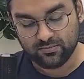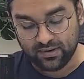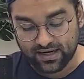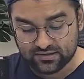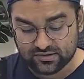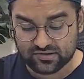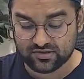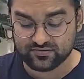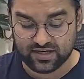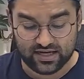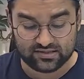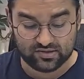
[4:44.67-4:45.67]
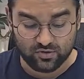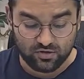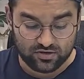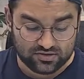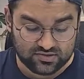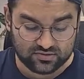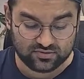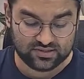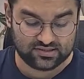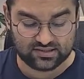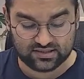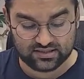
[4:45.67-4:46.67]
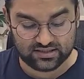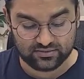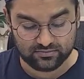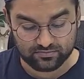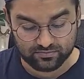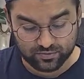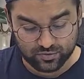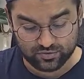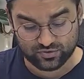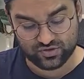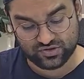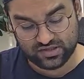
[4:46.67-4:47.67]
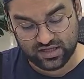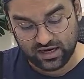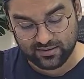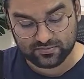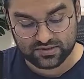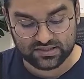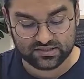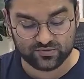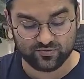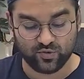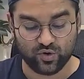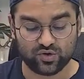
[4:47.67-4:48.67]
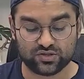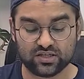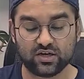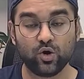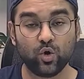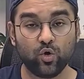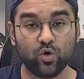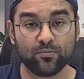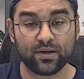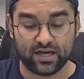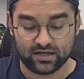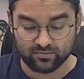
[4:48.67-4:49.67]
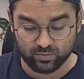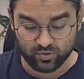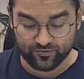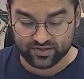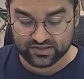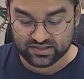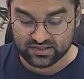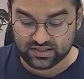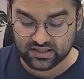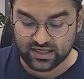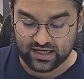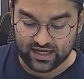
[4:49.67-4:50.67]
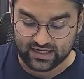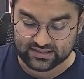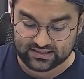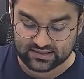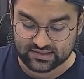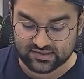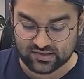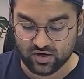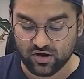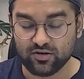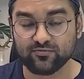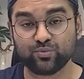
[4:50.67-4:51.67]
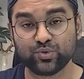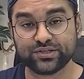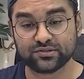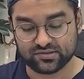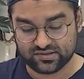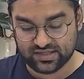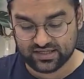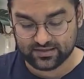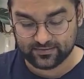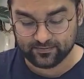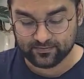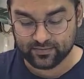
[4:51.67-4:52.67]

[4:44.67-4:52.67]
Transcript: Microsoft has also recently pushed the updates for the home and professional editions of Windows 10.